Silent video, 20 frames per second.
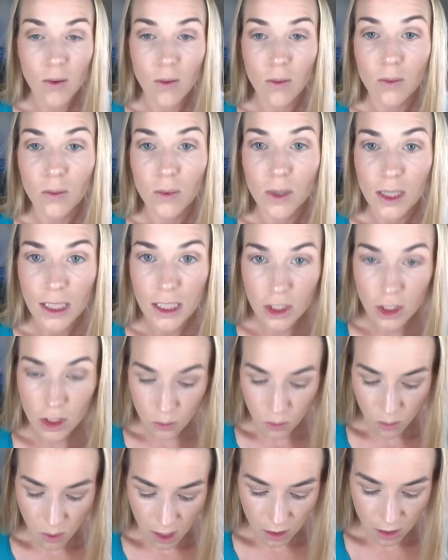really just
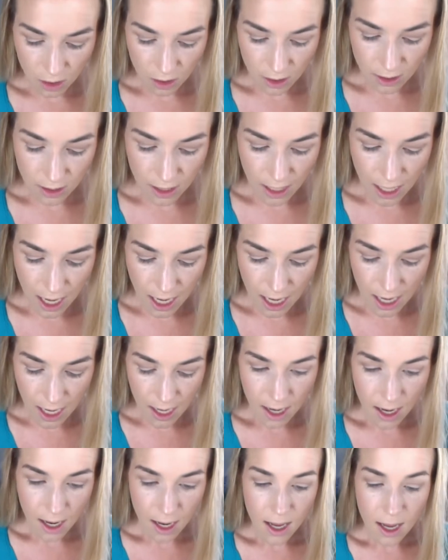want to stay
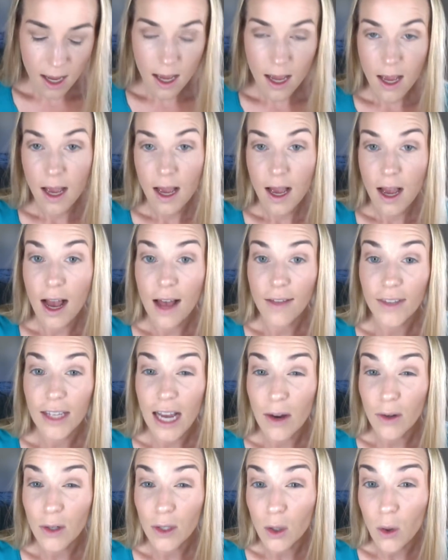on the
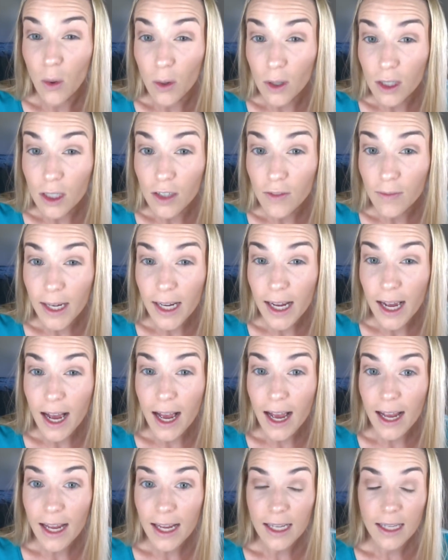outer corner of my
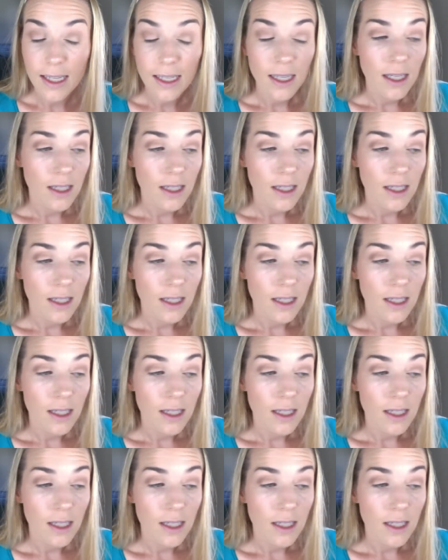eye.